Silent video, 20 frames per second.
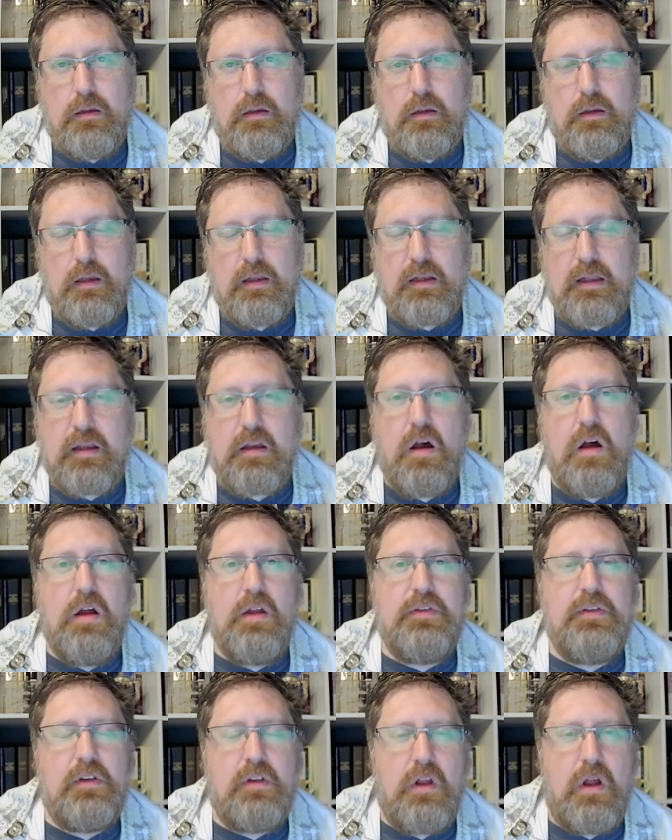And I call it
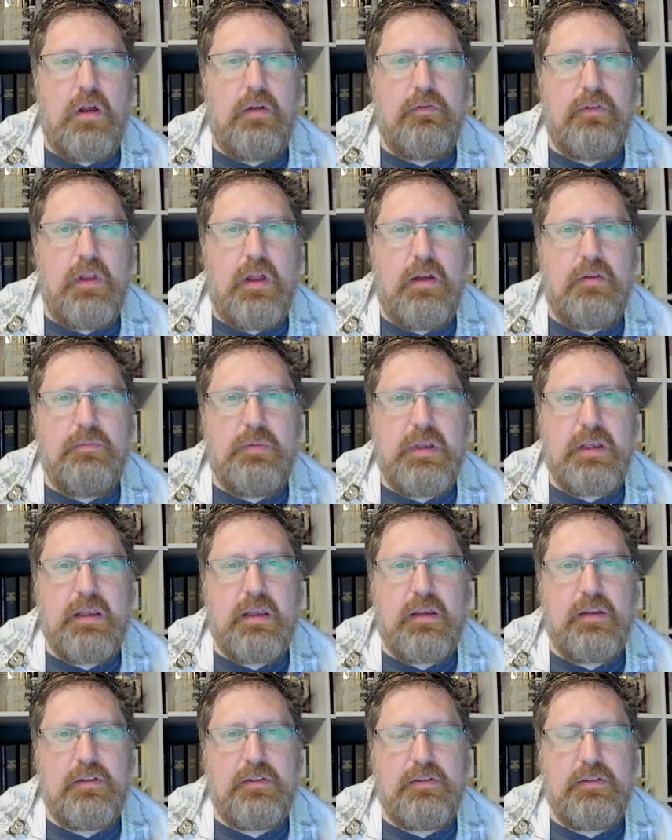the law of love
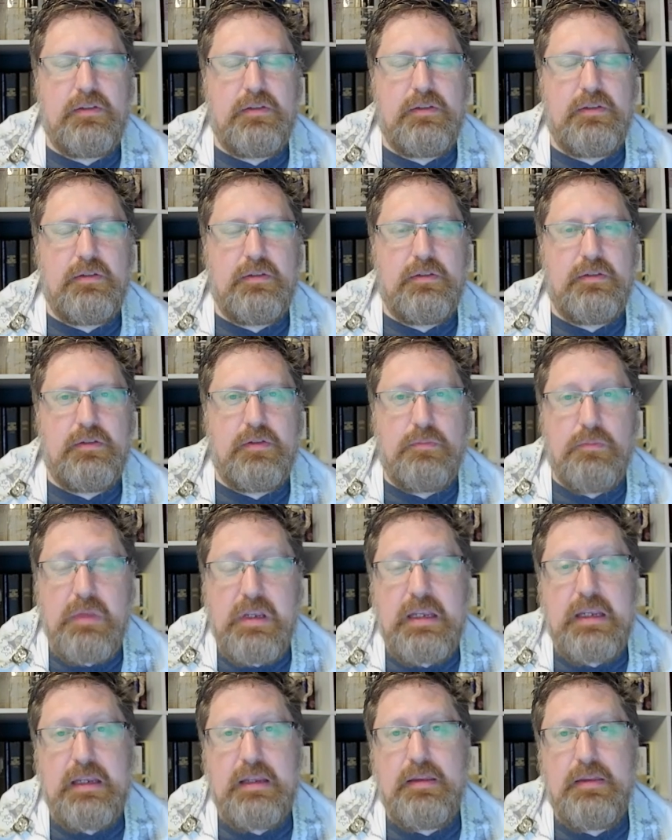because, to
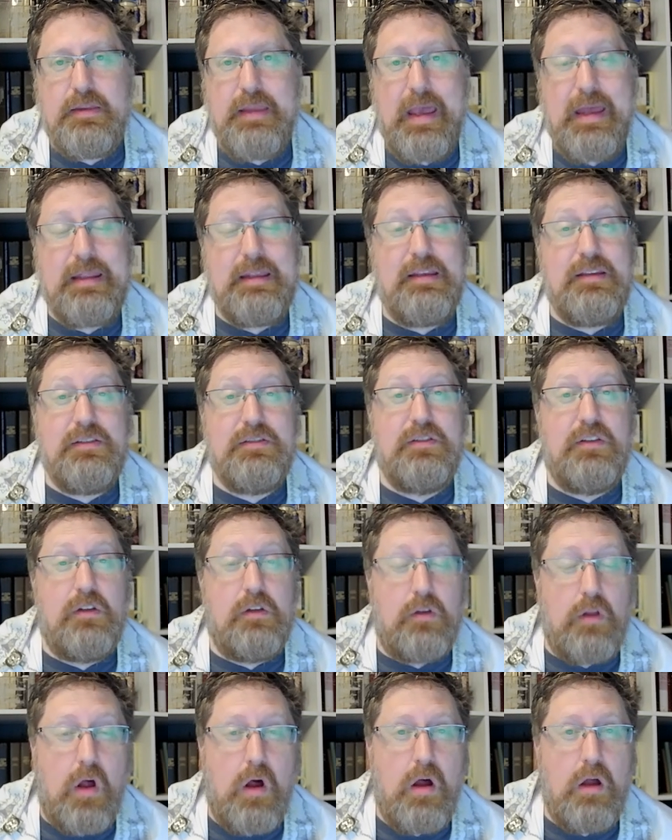me, that is the
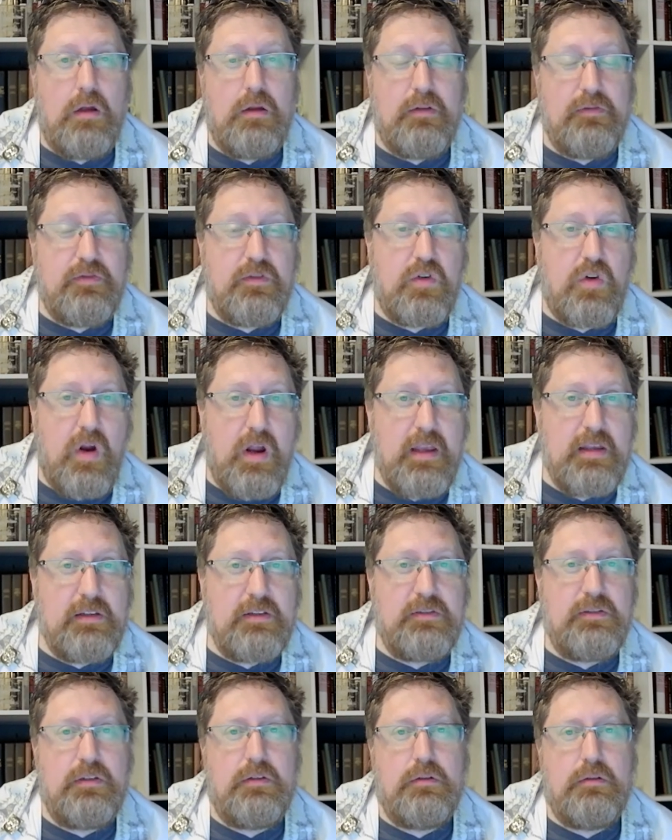law of
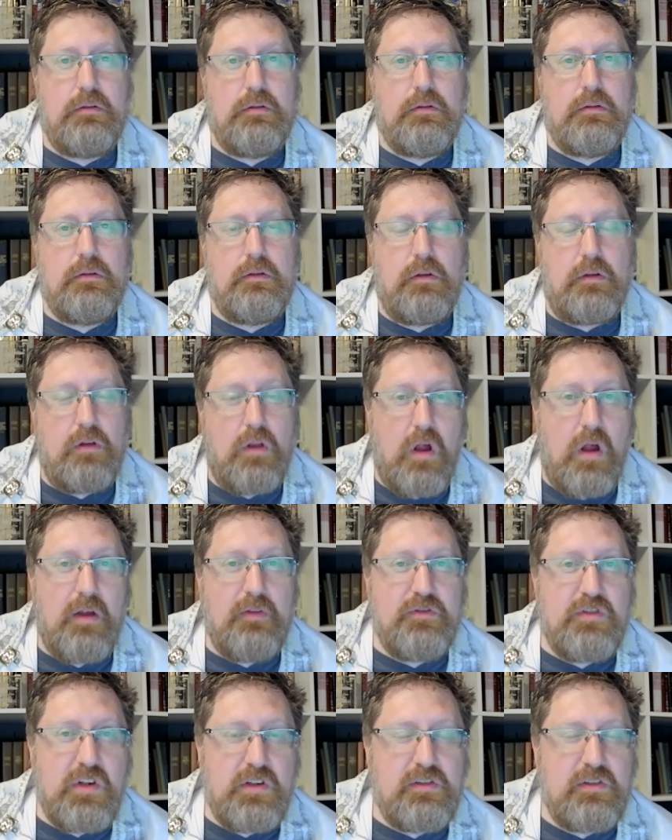Christ, the law
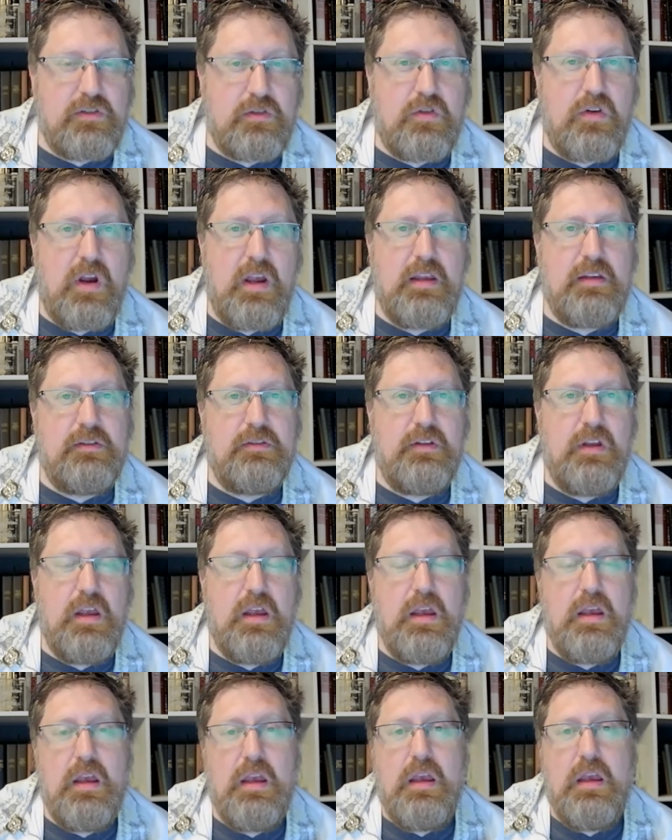of Jesus Christ.
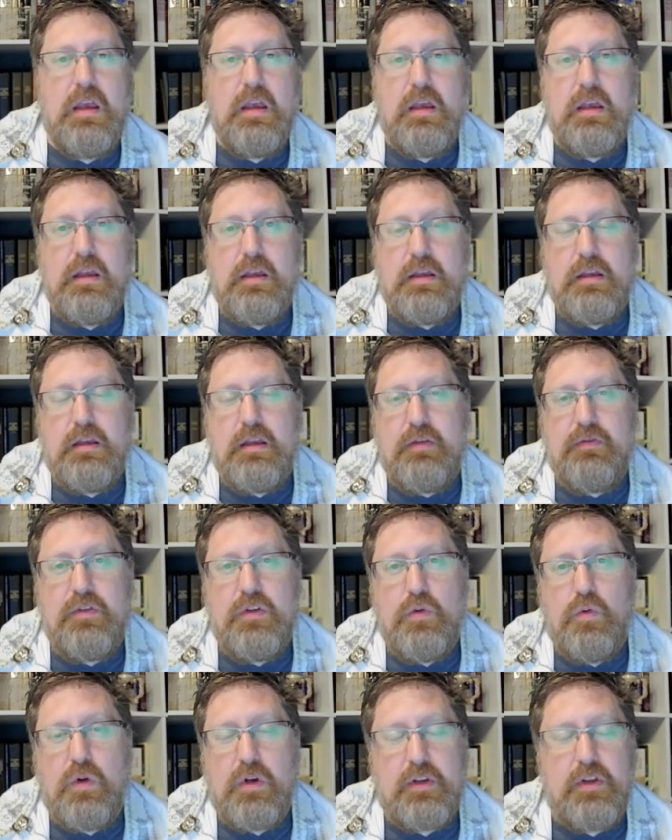If
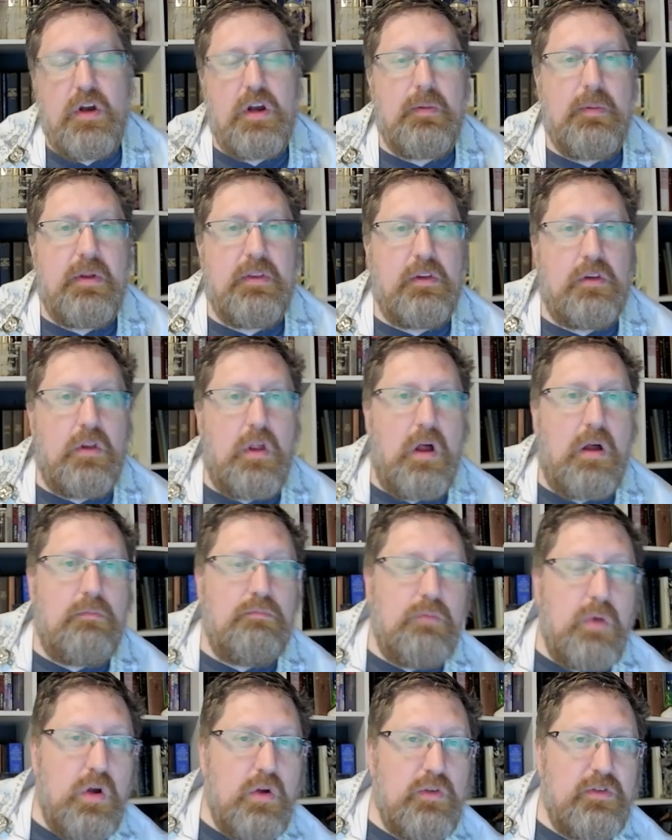you want to talk about the law of
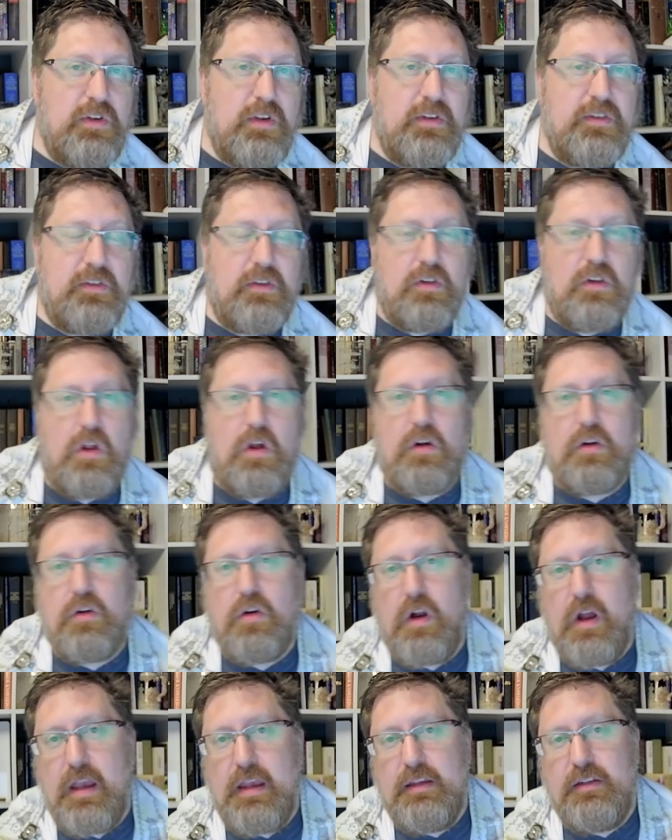Moses, the law of
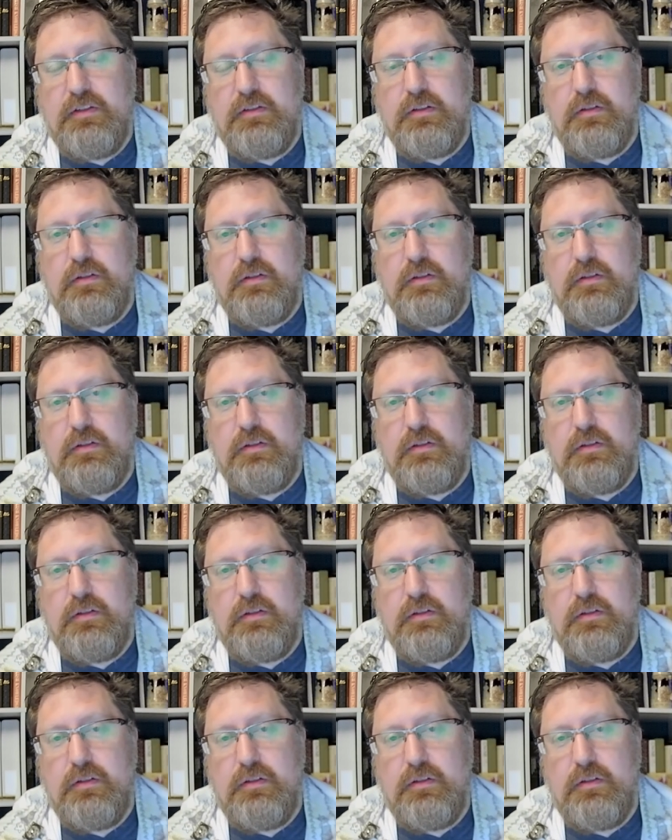Christ,